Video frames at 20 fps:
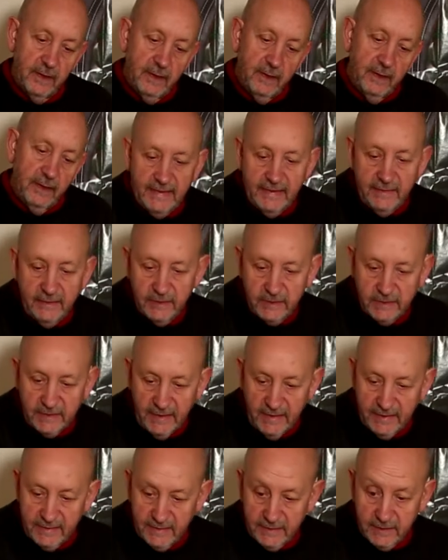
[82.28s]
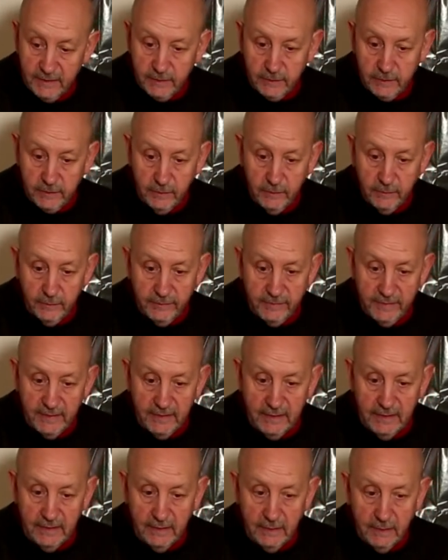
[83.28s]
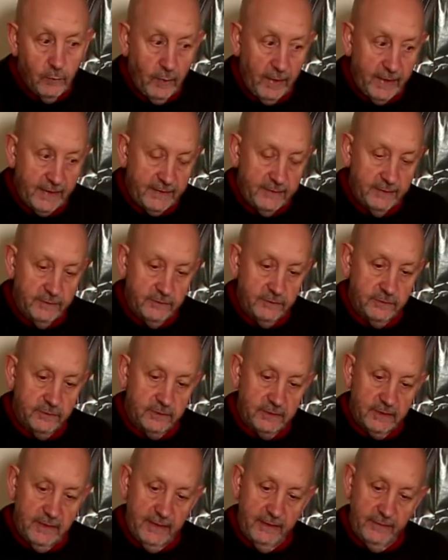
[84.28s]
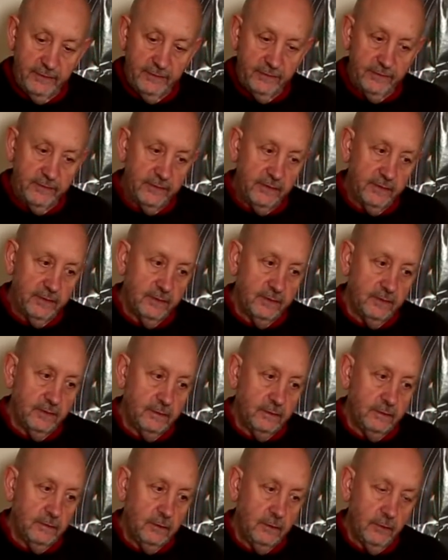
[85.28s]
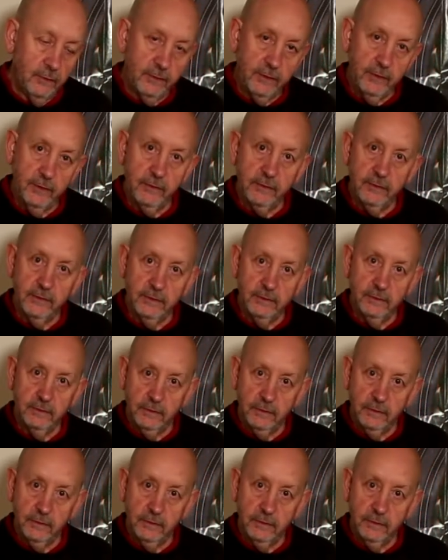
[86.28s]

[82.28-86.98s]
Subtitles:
in the sidings so the wagons and the loco can